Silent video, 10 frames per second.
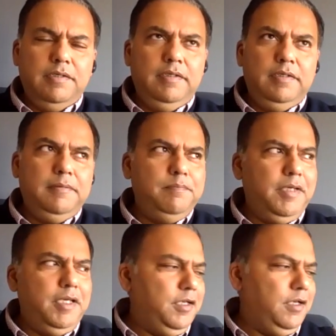
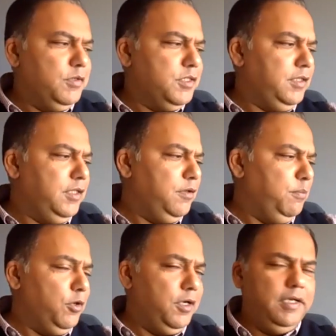Um, India was, I think,
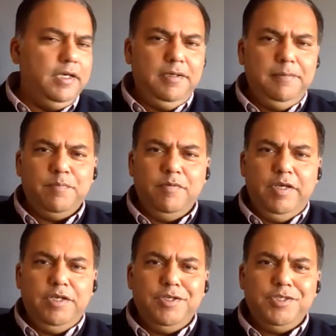reported uh,
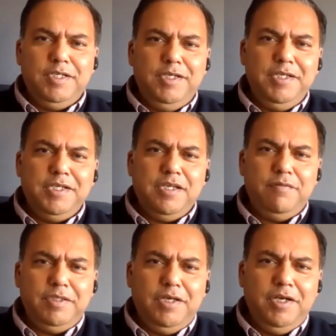very recently as
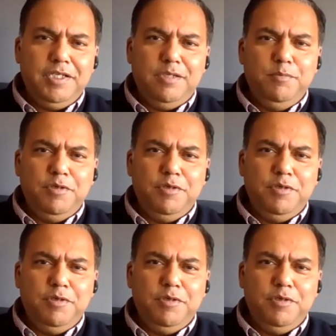having the highest